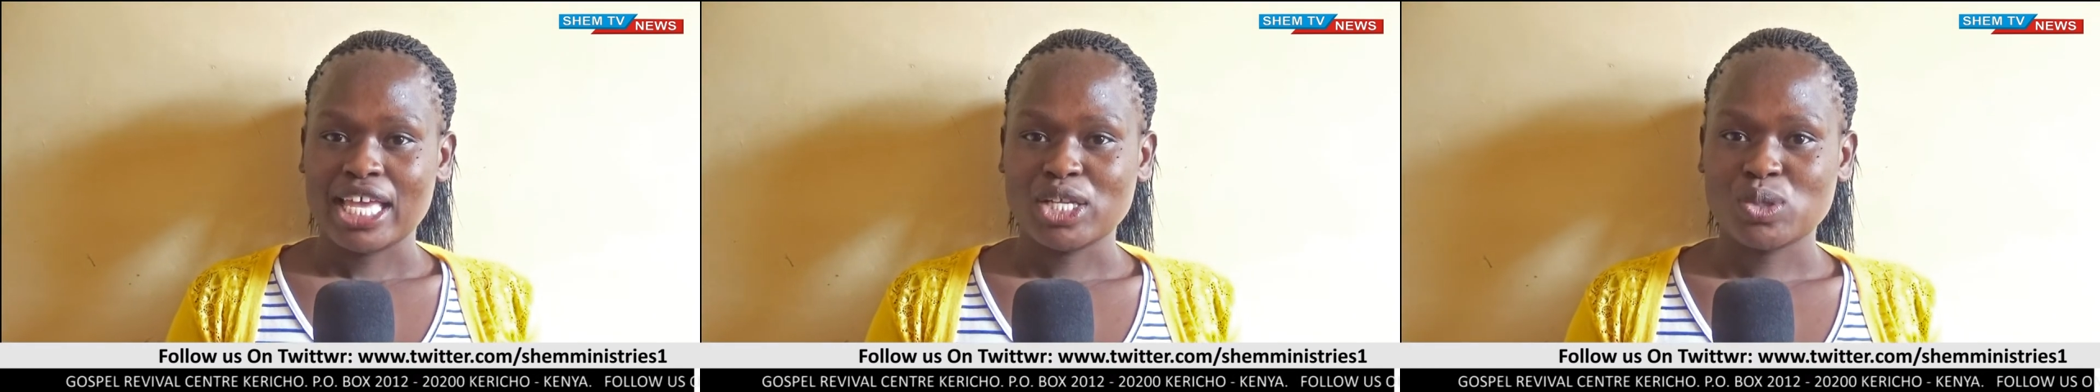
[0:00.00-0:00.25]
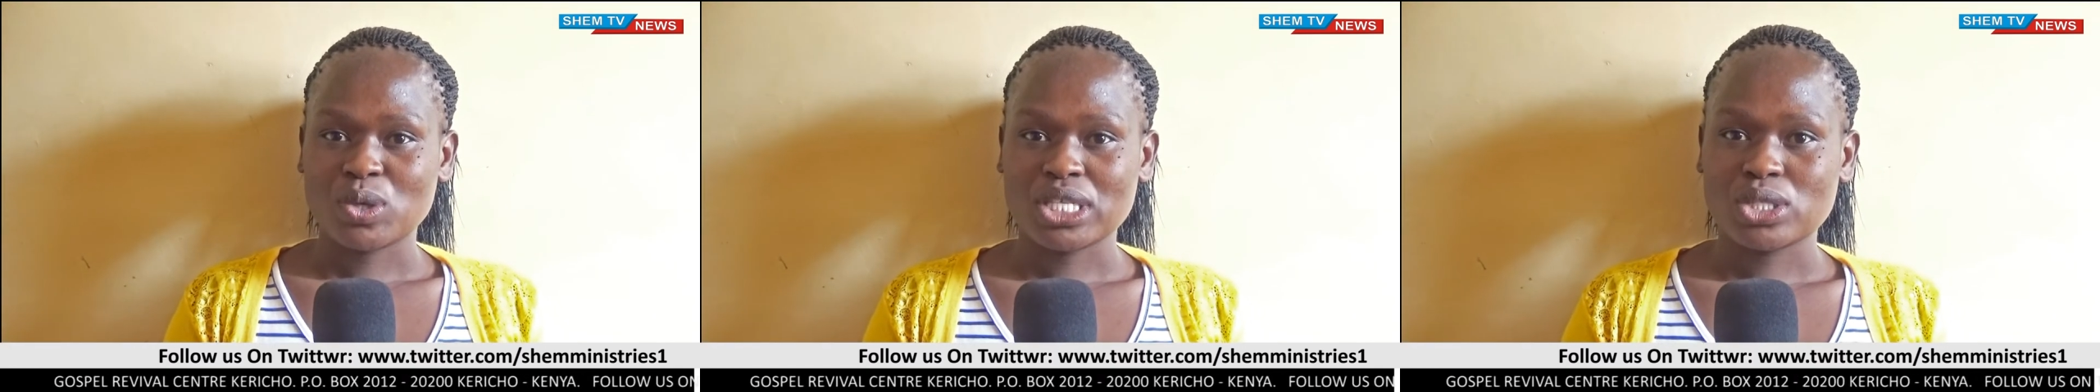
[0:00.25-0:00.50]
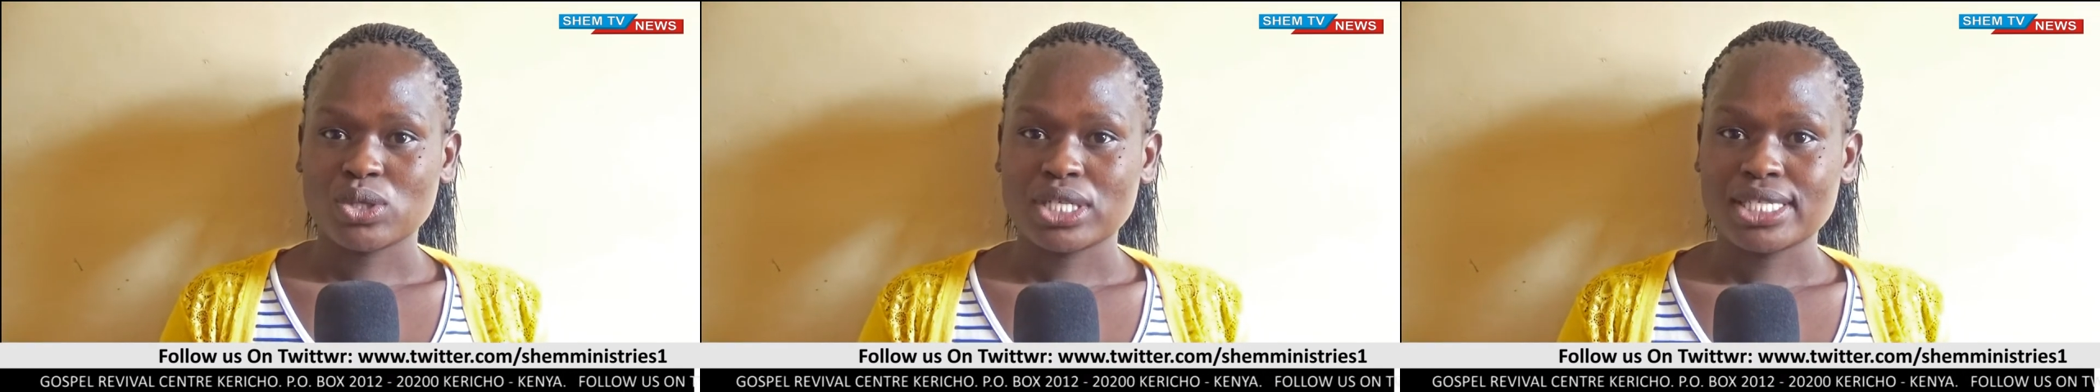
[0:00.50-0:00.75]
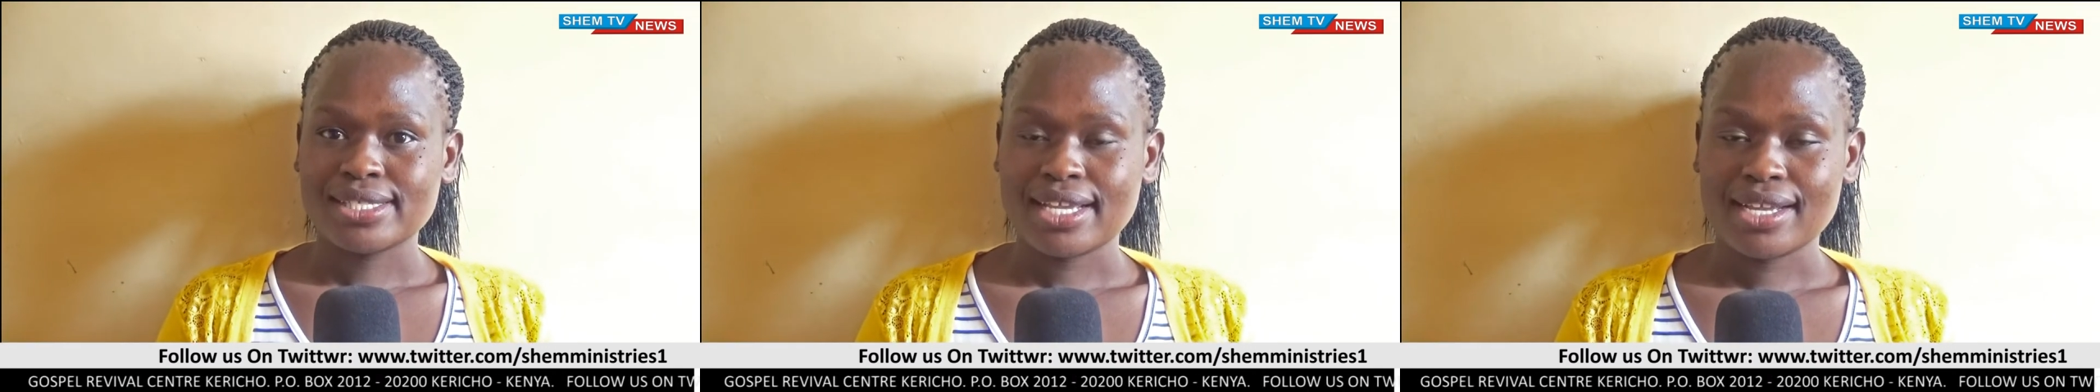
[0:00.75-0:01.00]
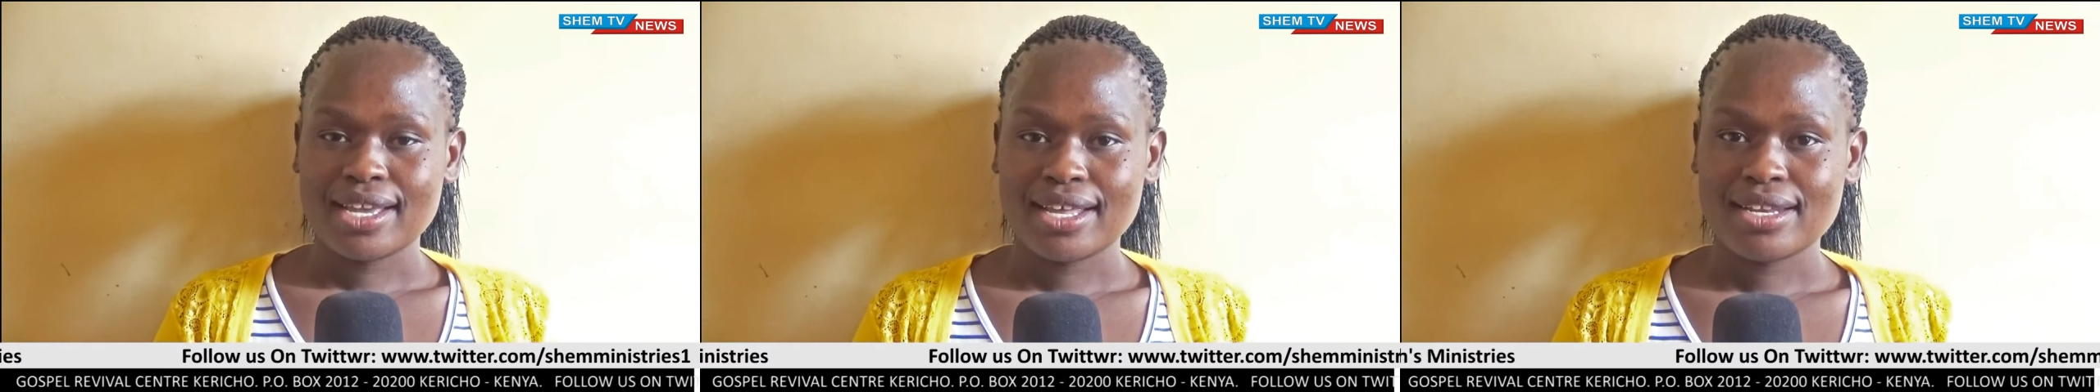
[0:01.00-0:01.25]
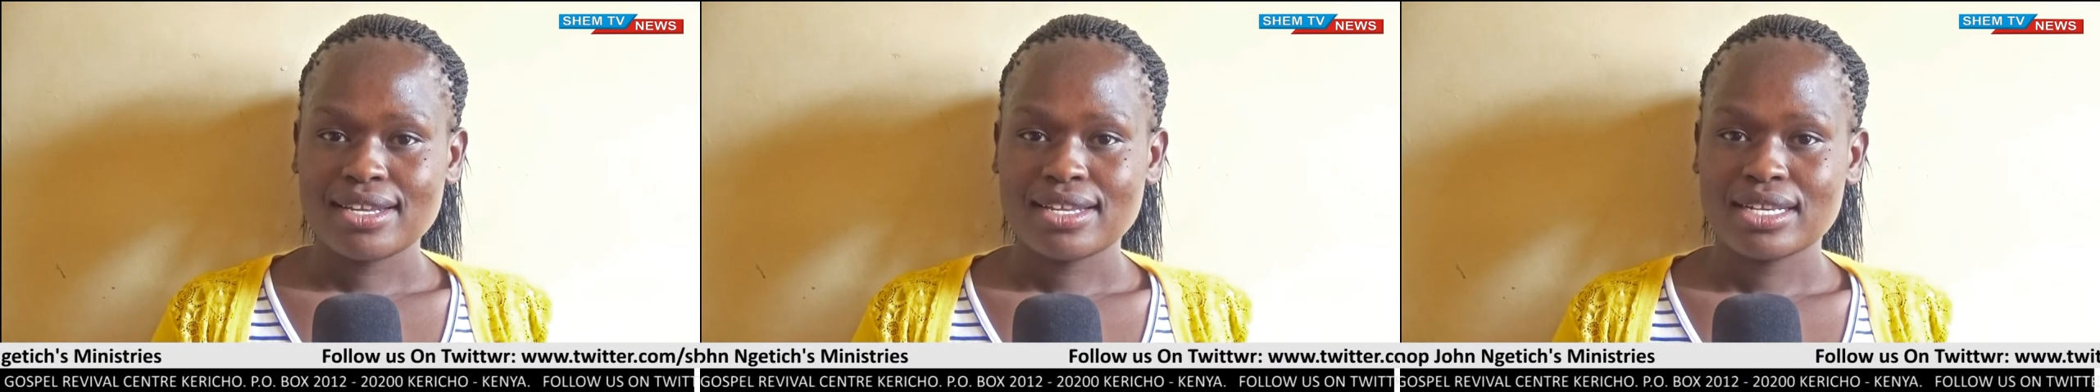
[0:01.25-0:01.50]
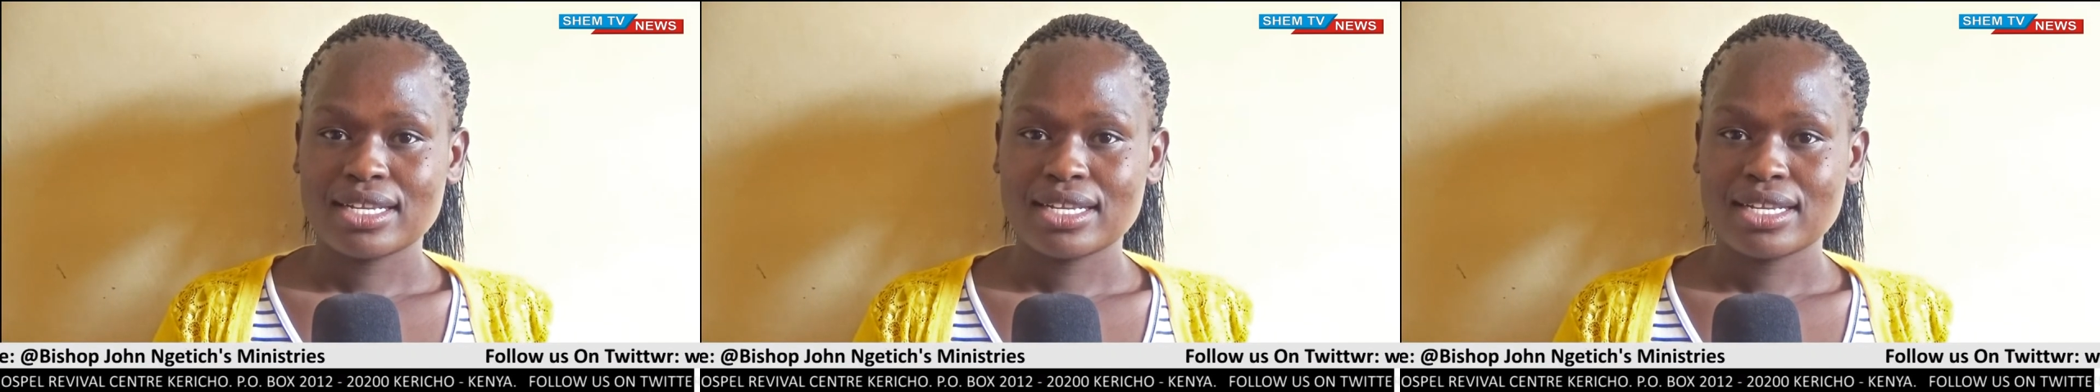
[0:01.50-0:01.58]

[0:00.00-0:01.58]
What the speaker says: It was on 2